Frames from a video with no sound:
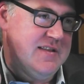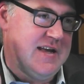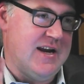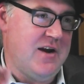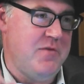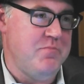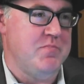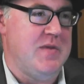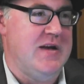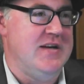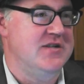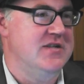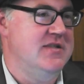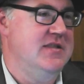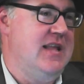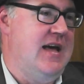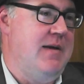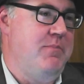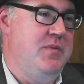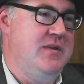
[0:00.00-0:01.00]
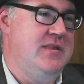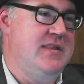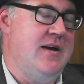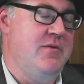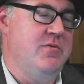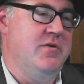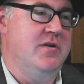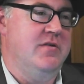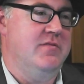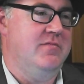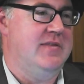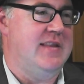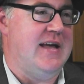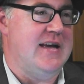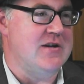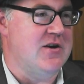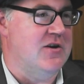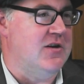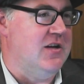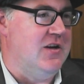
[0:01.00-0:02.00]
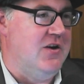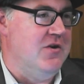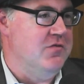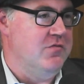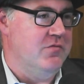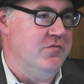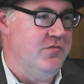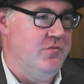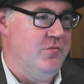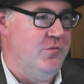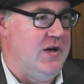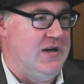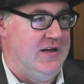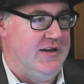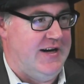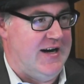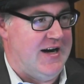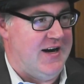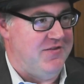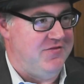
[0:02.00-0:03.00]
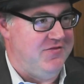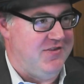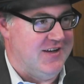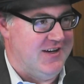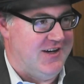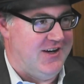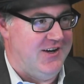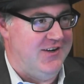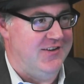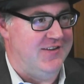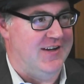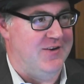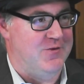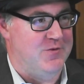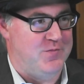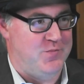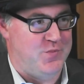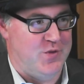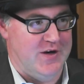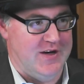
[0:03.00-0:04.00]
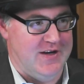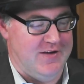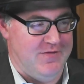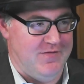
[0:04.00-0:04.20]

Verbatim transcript: They don't mention that, but they were. They got along well enough. You know, they were pretty. There's a